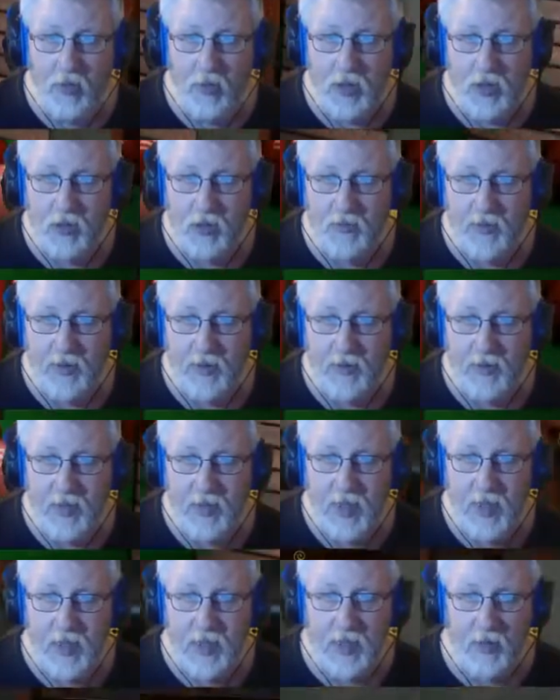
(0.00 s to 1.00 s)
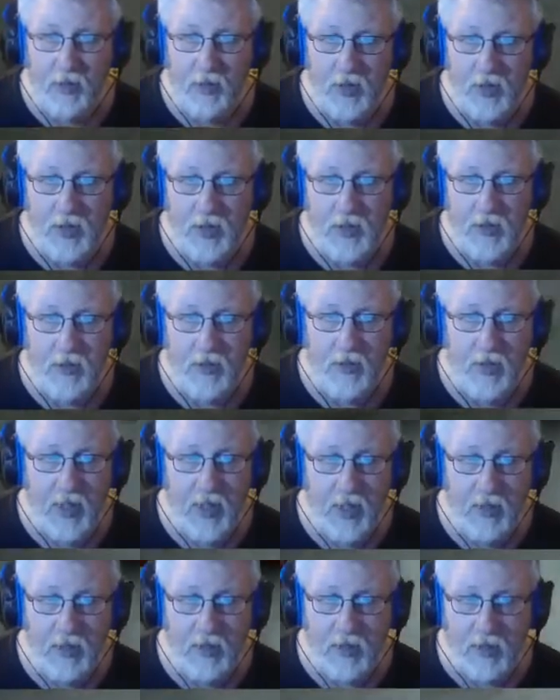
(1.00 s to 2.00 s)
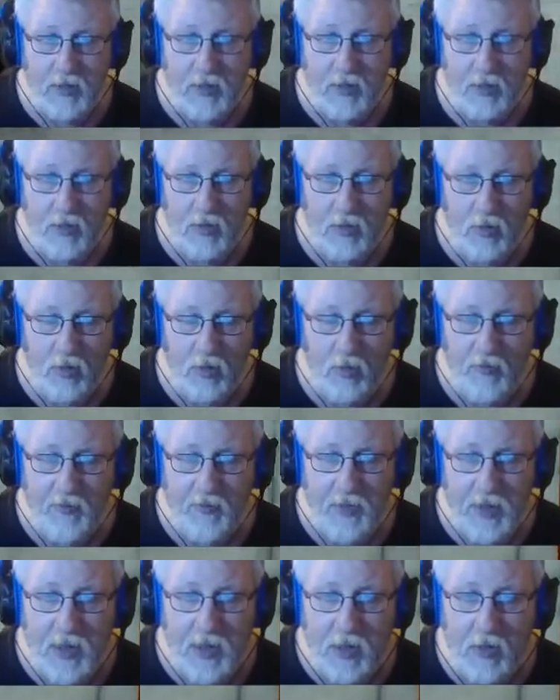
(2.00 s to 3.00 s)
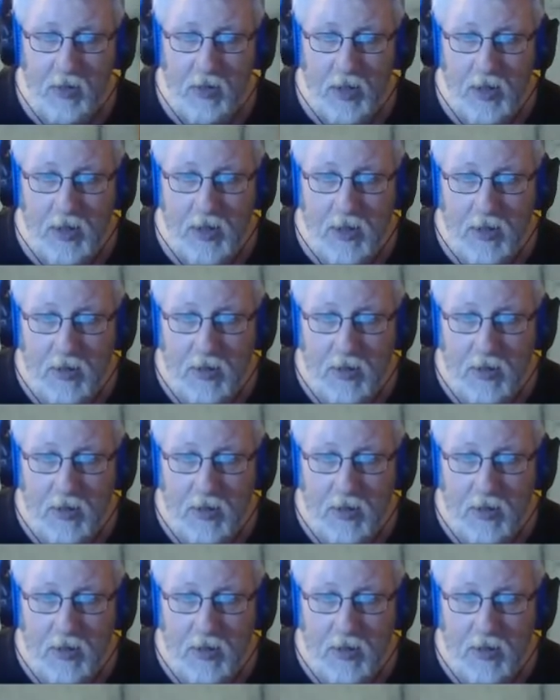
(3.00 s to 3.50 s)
So I've got 3 solids down there, so I'll go for the solids.